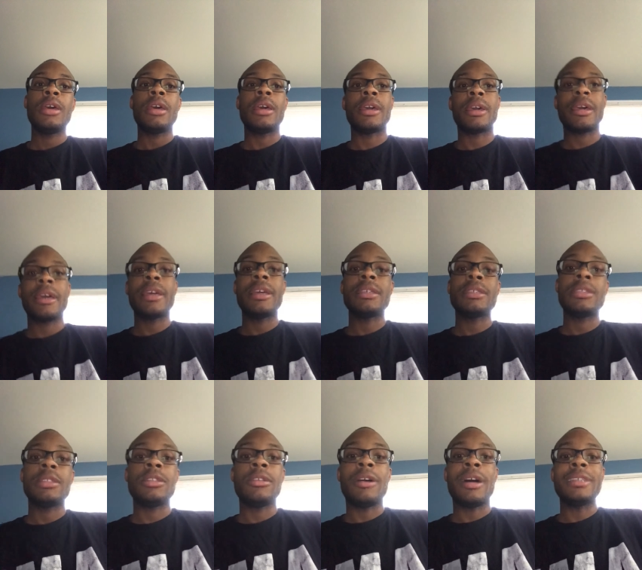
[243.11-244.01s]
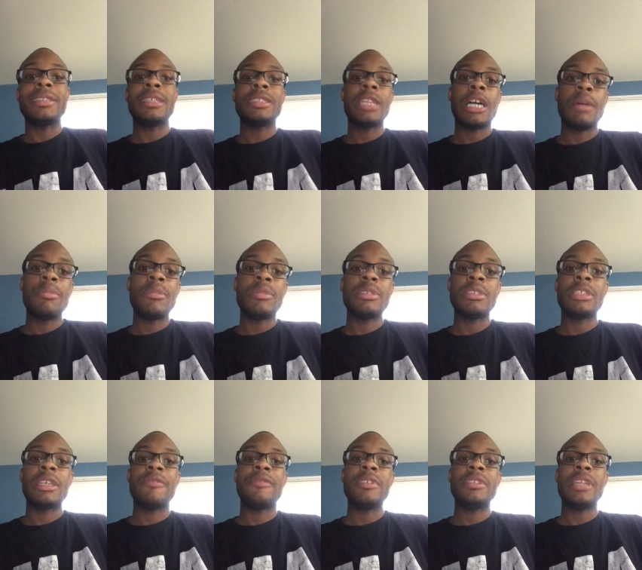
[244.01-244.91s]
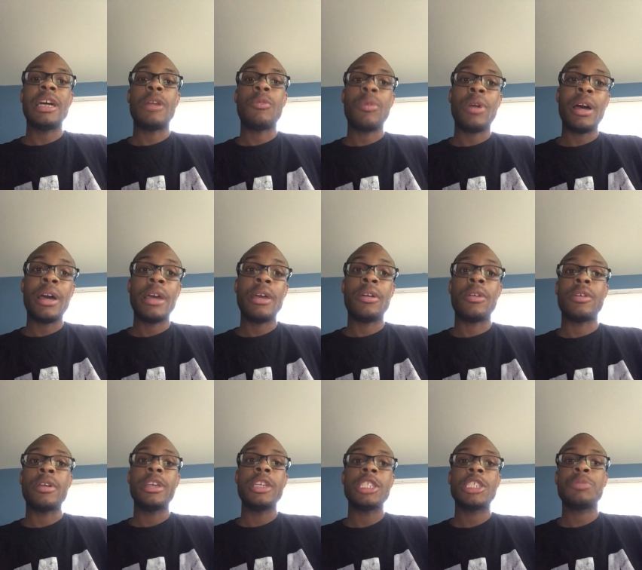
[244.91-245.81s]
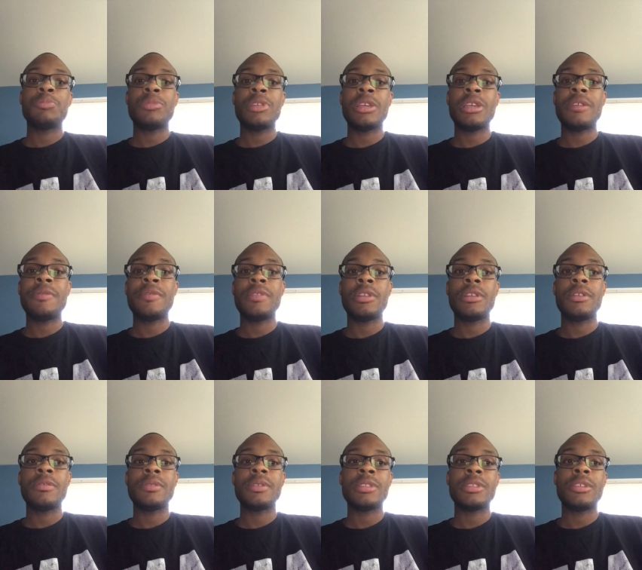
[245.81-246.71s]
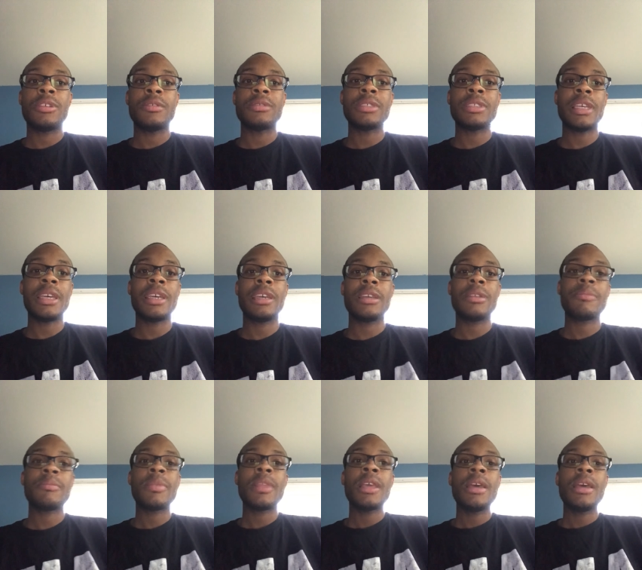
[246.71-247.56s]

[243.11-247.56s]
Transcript: in case, you know, Isaiah Thomas, if he's not right, or Ish Smith, you know, you know what I'm saying?